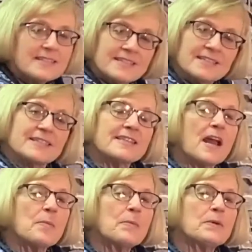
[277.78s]

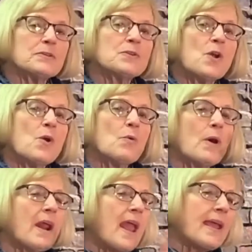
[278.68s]
disciples what
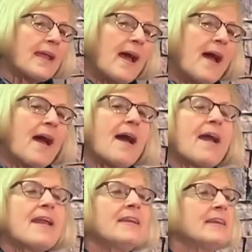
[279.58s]
a
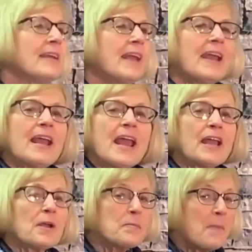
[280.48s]
kind and
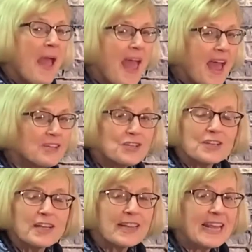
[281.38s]

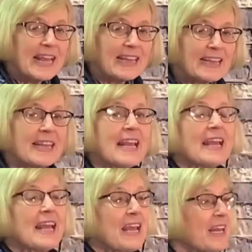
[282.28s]
compassionate thing
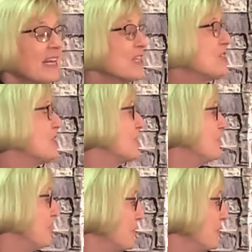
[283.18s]
it is to
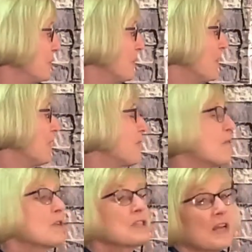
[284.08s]
do
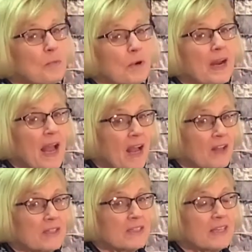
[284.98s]
for someone
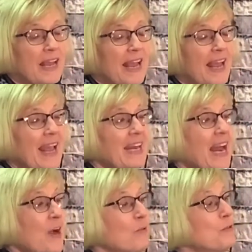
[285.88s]
else and
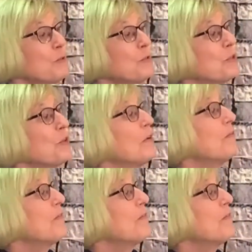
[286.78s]
how to serve